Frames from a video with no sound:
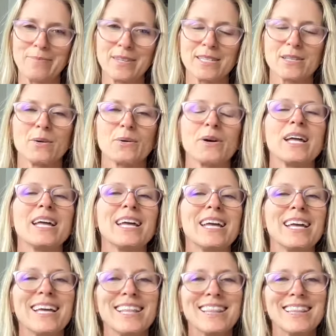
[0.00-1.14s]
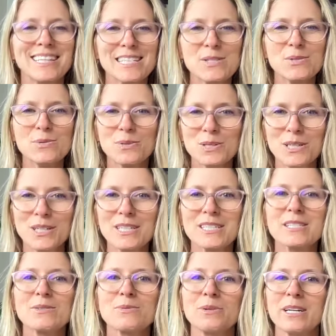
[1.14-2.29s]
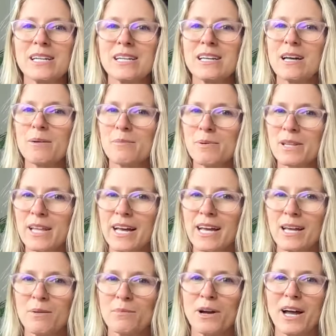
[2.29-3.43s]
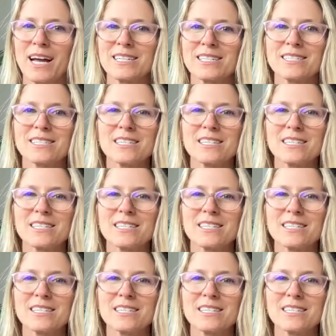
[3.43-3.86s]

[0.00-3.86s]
So this works when applying practice.